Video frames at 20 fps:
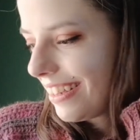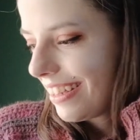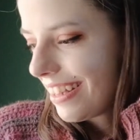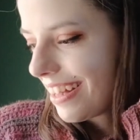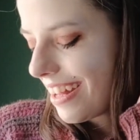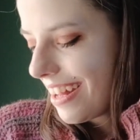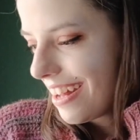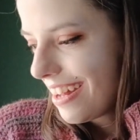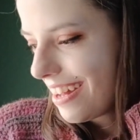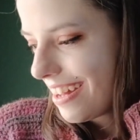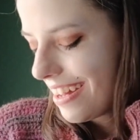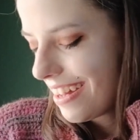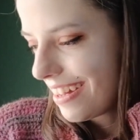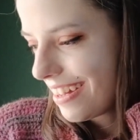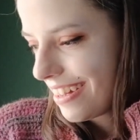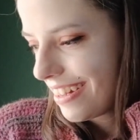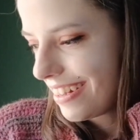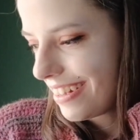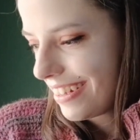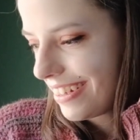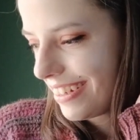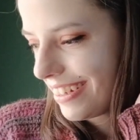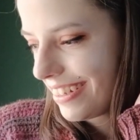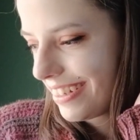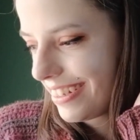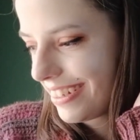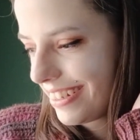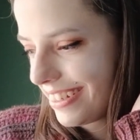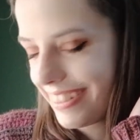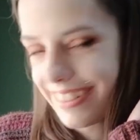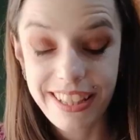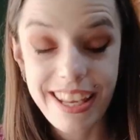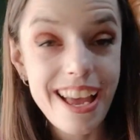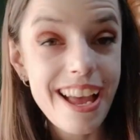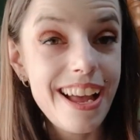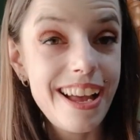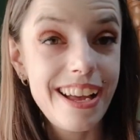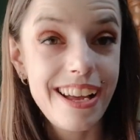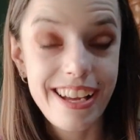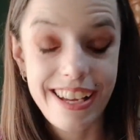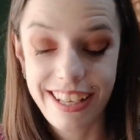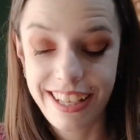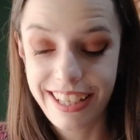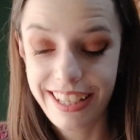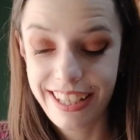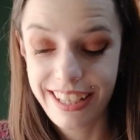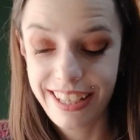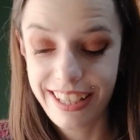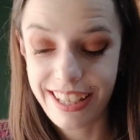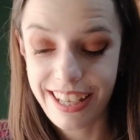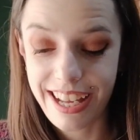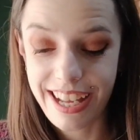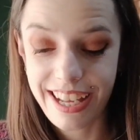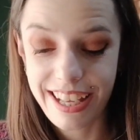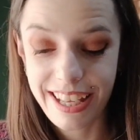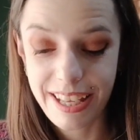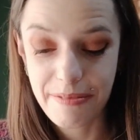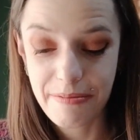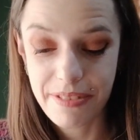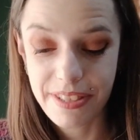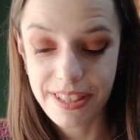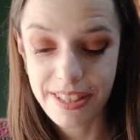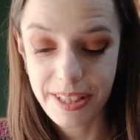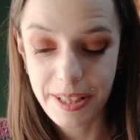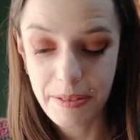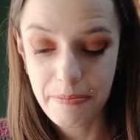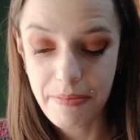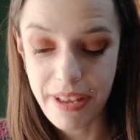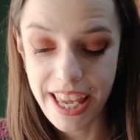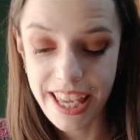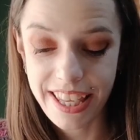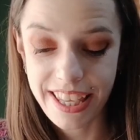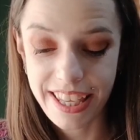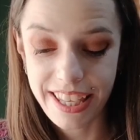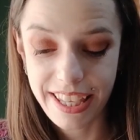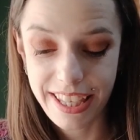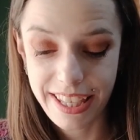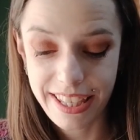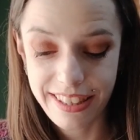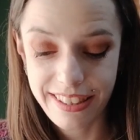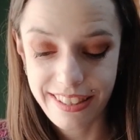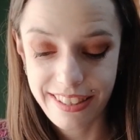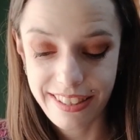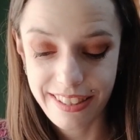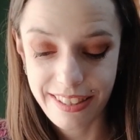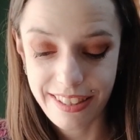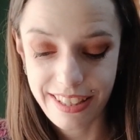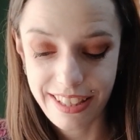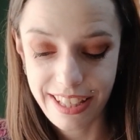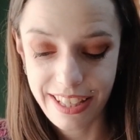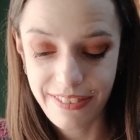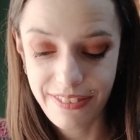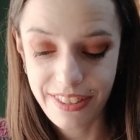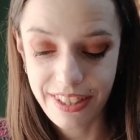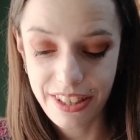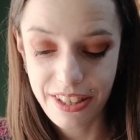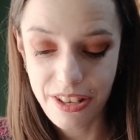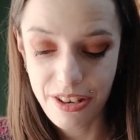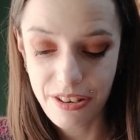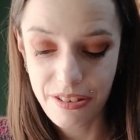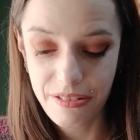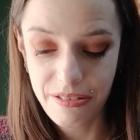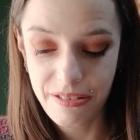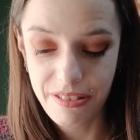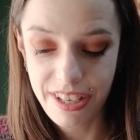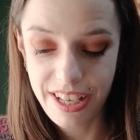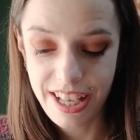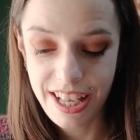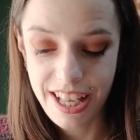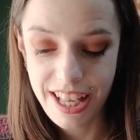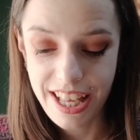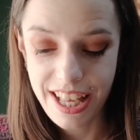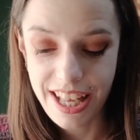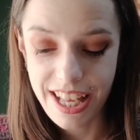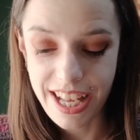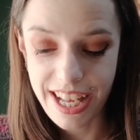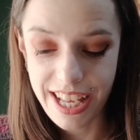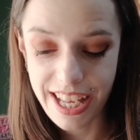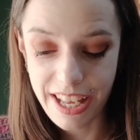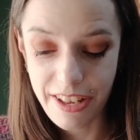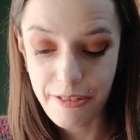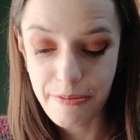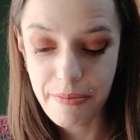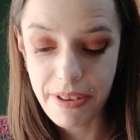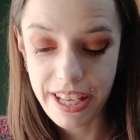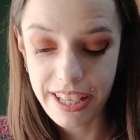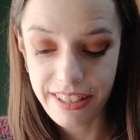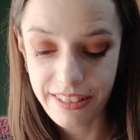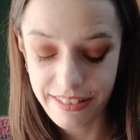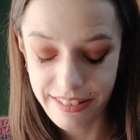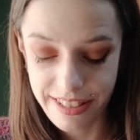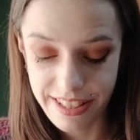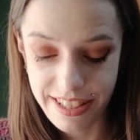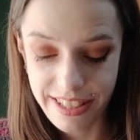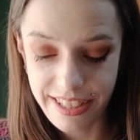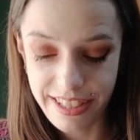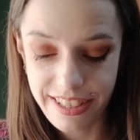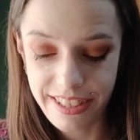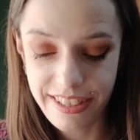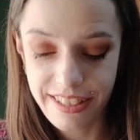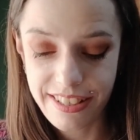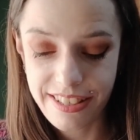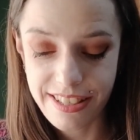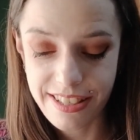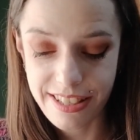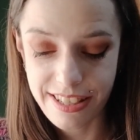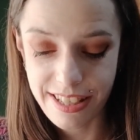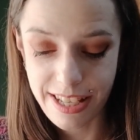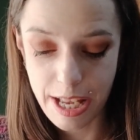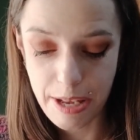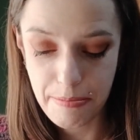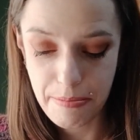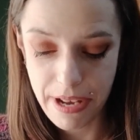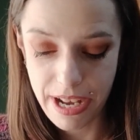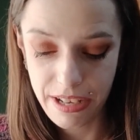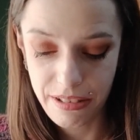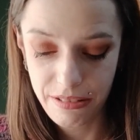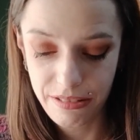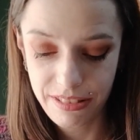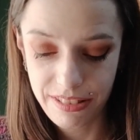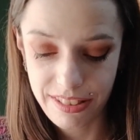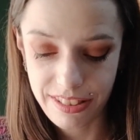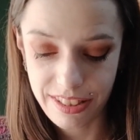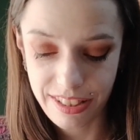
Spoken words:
Oh, yeah, I am still making it, even though I have my concerns about